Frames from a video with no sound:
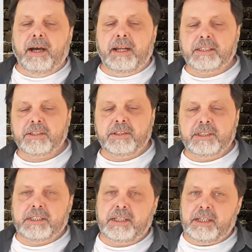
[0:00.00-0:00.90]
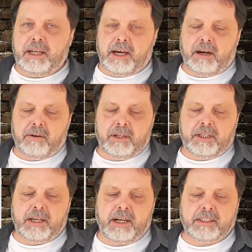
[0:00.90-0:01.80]
And as you can see now,
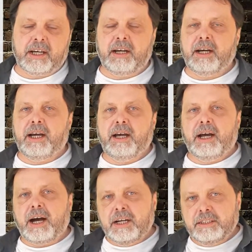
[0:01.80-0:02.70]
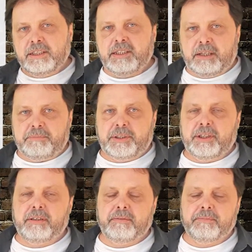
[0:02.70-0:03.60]
it has
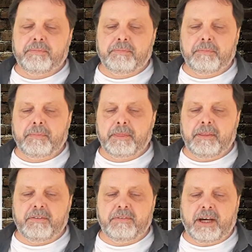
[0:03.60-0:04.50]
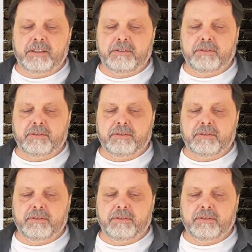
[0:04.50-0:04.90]
unzipped these values.